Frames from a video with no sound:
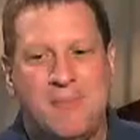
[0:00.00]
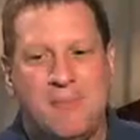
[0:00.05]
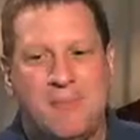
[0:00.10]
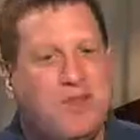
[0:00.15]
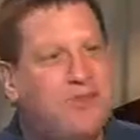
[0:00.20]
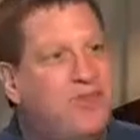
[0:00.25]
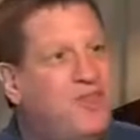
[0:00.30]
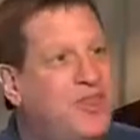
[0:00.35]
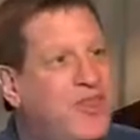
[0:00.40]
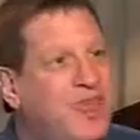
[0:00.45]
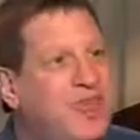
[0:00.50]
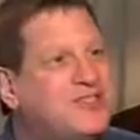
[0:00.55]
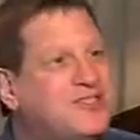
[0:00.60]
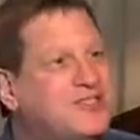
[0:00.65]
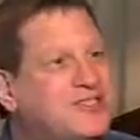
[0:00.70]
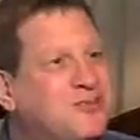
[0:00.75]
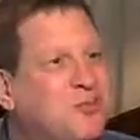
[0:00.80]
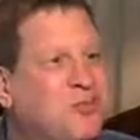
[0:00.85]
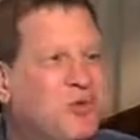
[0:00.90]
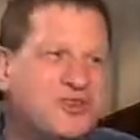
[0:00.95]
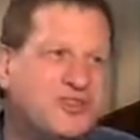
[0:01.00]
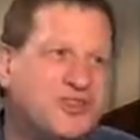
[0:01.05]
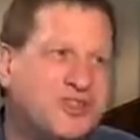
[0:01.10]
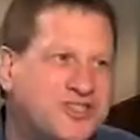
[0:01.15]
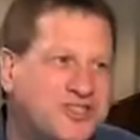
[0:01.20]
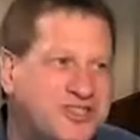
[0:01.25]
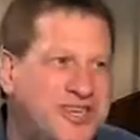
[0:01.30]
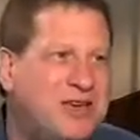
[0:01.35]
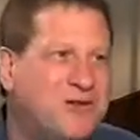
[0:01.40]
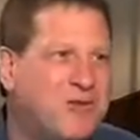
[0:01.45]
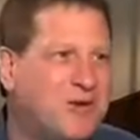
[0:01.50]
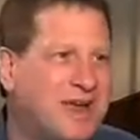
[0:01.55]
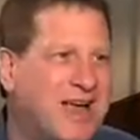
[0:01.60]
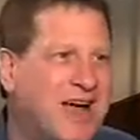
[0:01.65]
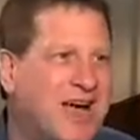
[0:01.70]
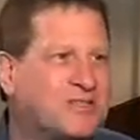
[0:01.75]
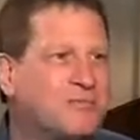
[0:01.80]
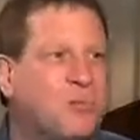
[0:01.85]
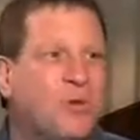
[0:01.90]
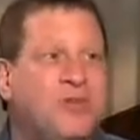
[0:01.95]
But this was the secret
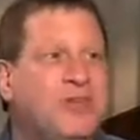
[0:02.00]
Gospel.